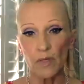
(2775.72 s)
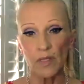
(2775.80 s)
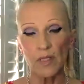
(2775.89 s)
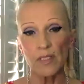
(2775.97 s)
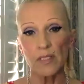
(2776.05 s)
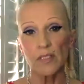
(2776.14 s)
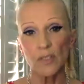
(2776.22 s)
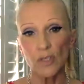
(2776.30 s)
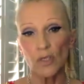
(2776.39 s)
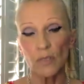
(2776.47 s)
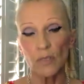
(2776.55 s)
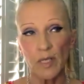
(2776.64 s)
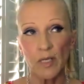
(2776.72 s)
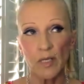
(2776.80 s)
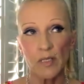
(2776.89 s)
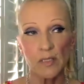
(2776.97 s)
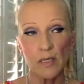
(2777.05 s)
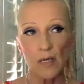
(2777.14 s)
this is good
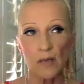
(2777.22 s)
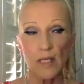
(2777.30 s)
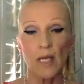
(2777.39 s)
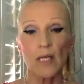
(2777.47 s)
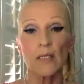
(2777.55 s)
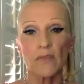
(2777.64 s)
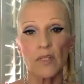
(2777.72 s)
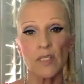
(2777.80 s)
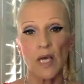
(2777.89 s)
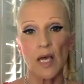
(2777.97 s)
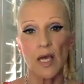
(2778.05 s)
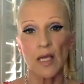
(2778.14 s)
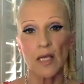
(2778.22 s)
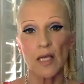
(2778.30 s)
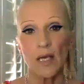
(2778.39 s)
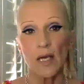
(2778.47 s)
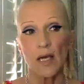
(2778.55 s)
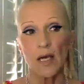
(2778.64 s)
because at the end of the day,
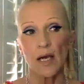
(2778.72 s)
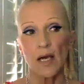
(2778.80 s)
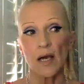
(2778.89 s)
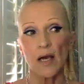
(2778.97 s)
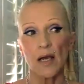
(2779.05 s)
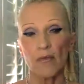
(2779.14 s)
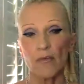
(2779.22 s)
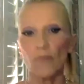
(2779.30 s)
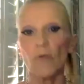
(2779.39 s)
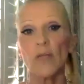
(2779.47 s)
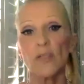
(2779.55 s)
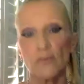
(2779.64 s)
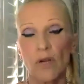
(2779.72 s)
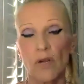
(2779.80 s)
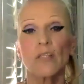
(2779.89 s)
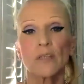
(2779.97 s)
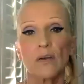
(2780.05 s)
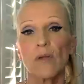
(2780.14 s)
if a rent to
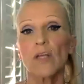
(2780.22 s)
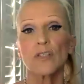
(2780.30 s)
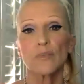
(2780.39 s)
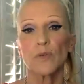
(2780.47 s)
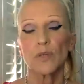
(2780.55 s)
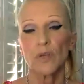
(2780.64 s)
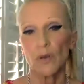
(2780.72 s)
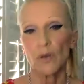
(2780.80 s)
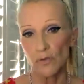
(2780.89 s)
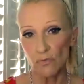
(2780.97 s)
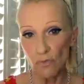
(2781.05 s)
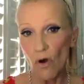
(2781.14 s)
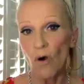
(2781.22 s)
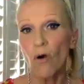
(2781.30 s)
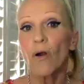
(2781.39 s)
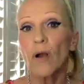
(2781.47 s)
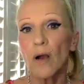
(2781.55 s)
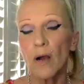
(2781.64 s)
rent arrangement goes
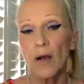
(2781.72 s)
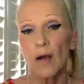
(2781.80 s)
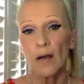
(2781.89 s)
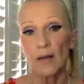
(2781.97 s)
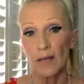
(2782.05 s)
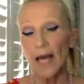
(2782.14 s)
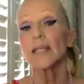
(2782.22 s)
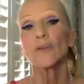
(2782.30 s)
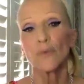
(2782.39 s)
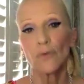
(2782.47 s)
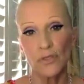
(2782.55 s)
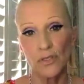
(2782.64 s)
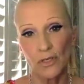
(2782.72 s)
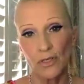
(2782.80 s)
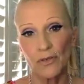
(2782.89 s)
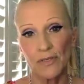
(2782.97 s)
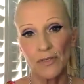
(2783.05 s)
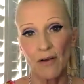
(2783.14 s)
wrong, landlords can
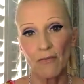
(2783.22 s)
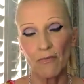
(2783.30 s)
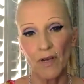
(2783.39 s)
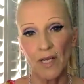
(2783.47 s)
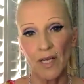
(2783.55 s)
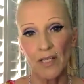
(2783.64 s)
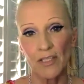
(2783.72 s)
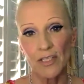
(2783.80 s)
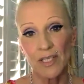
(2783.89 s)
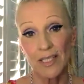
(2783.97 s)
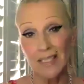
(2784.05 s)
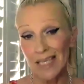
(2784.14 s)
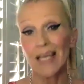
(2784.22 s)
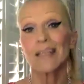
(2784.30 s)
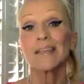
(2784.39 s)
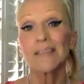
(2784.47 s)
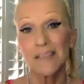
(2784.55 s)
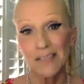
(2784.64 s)
lose out financially,
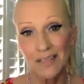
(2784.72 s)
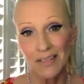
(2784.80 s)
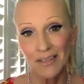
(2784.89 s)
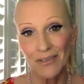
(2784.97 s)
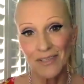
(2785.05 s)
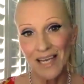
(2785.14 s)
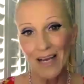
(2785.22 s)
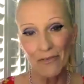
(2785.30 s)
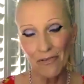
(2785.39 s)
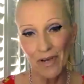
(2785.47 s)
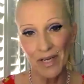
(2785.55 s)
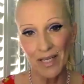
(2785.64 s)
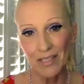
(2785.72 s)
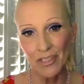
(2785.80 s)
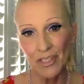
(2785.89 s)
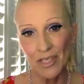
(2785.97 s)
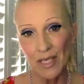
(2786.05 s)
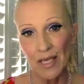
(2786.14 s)
tenants can lose out
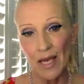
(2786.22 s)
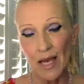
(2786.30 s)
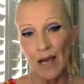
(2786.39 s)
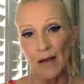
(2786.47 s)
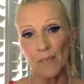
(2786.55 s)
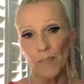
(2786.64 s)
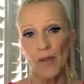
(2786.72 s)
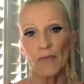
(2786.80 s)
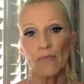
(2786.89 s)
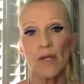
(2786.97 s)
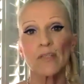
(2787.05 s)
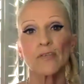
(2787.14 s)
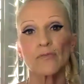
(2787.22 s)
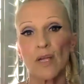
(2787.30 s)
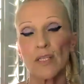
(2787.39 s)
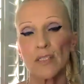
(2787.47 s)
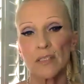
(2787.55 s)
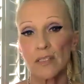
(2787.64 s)
financially, but the
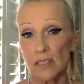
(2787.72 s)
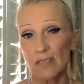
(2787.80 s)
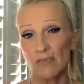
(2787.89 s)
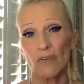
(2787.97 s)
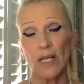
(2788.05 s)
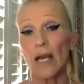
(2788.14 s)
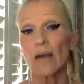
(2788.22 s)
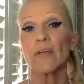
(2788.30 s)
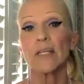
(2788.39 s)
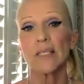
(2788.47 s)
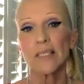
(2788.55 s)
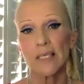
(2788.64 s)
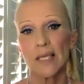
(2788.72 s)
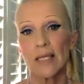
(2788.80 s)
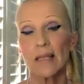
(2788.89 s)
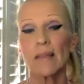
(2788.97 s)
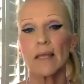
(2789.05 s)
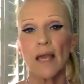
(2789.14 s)
rent-to-renter doesn't really have any skin
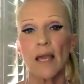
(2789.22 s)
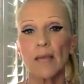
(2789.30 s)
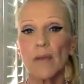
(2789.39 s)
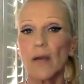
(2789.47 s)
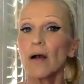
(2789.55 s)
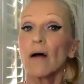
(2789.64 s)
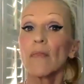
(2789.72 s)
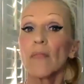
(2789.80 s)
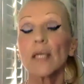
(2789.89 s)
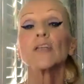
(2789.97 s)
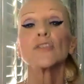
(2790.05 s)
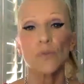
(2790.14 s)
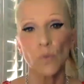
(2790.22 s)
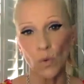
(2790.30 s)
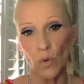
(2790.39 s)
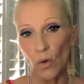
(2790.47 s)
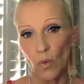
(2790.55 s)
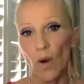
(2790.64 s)
in the game and they can just
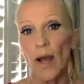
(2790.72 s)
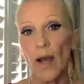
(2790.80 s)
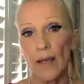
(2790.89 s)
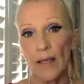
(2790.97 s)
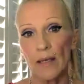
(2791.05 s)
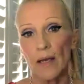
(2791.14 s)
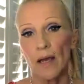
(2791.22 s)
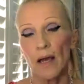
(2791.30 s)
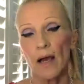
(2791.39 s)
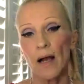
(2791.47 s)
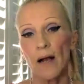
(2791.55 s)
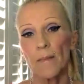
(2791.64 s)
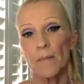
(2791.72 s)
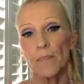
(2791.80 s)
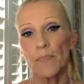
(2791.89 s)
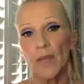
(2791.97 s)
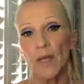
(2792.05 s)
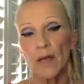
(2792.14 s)
walk away. And
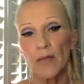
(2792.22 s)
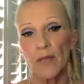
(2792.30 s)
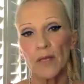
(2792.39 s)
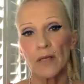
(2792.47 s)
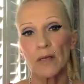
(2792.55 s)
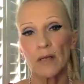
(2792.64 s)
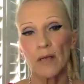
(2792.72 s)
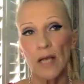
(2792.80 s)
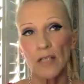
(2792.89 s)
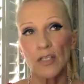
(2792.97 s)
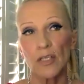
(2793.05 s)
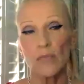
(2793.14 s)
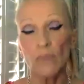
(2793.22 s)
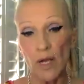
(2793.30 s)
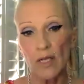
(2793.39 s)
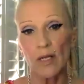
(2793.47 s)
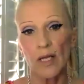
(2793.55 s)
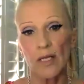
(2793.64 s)
I think actually
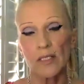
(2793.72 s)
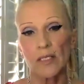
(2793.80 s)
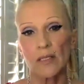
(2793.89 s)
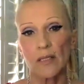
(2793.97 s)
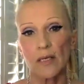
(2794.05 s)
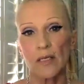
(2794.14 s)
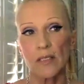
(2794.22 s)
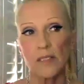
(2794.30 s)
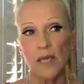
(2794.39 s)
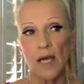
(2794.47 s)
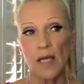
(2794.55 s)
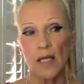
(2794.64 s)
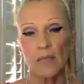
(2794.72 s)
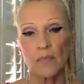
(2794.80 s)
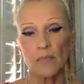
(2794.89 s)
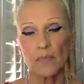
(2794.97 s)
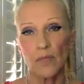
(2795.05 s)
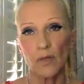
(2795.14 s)
regulating this and
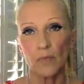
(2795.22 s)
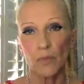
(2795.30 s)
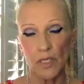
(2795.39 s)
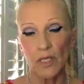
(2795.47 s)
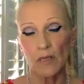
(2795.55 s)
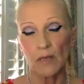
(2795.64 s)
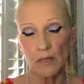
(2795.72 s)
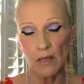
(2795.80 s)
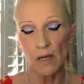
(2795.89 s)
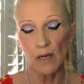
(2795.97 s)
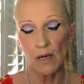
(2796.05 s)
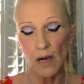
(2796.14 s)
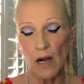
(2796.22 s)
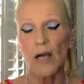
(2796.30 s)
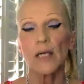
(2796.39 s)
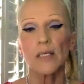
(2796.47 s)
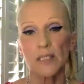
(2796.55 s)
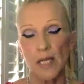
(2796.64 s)
putting in
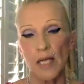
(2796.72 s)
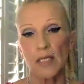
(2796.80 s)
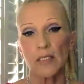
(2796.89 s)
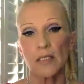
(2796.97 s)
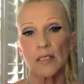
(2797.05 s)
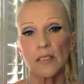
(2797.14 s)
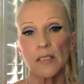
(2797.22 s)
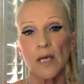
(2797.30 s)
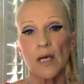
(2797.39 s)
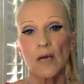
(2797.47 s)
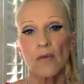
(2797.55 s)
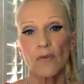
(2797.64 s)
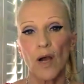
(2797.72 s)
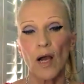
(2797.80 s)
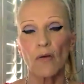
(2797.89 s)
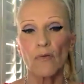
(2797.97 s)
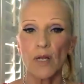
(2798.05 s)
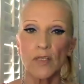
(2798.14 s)
higher standards for
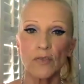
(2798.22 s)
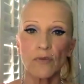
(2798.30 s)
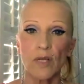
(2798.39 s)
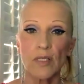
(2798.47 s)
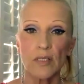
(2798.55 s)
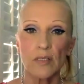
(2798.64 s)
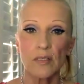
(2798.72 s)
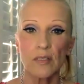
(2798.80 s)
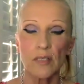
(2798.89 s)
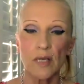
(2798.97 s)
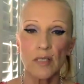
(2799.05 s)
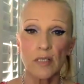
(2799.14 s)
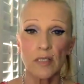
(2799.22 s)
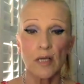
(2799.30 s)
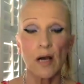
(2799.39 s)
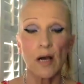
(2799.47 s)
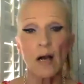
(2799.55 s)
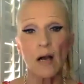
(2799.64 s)
how rent-to-rent is conducted,
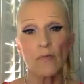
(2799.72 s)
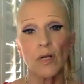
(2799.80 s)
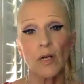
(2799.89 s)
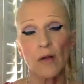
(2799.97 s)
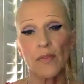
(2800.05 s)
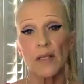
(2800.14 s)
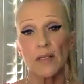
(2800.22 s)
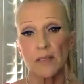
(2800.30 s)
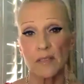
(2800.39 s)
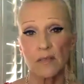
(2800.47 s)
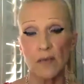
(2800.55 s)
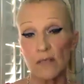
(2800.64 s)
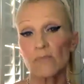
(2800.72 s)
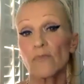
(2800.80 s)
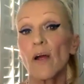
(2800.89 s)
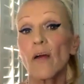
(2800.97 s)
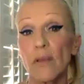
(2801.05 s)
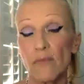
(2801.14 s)
I regard that as
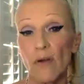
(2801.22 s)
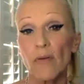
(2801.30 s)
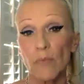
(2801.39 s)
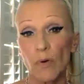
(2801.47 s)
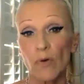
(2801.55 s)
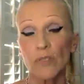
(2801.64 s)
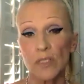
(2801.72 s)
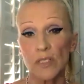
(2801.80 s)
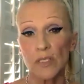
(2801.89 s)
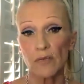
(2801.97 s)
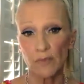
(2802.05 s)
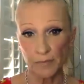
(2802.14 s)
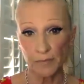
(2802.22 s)
very, very positive.